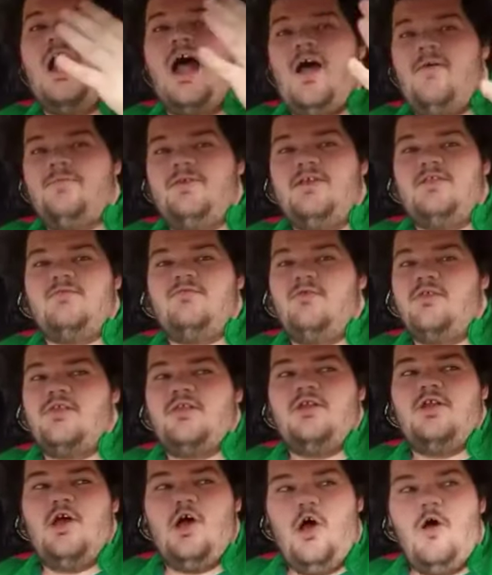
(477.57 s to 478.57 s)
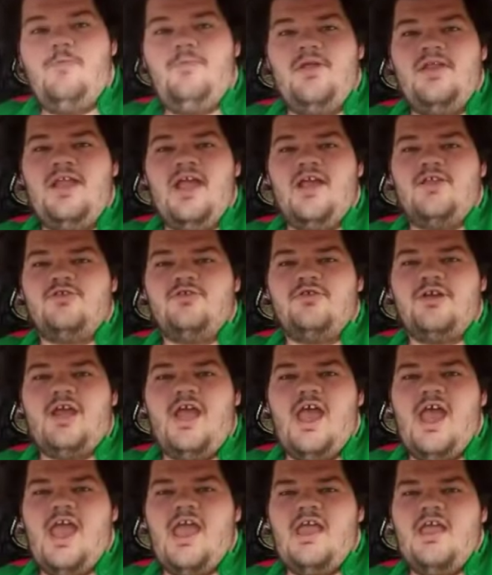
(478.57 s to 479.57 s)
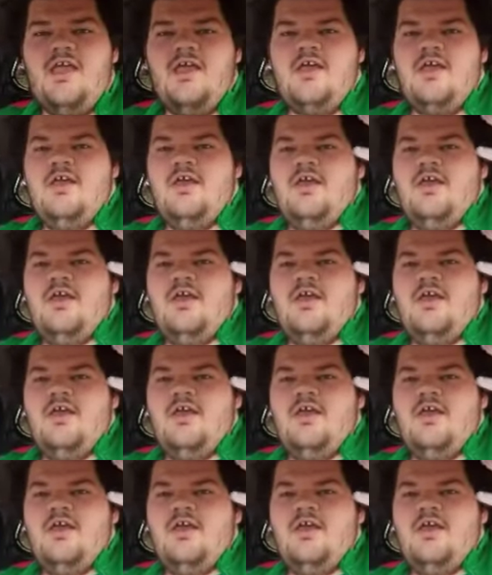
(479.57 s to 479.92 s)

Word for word: office wasn't open yesterday.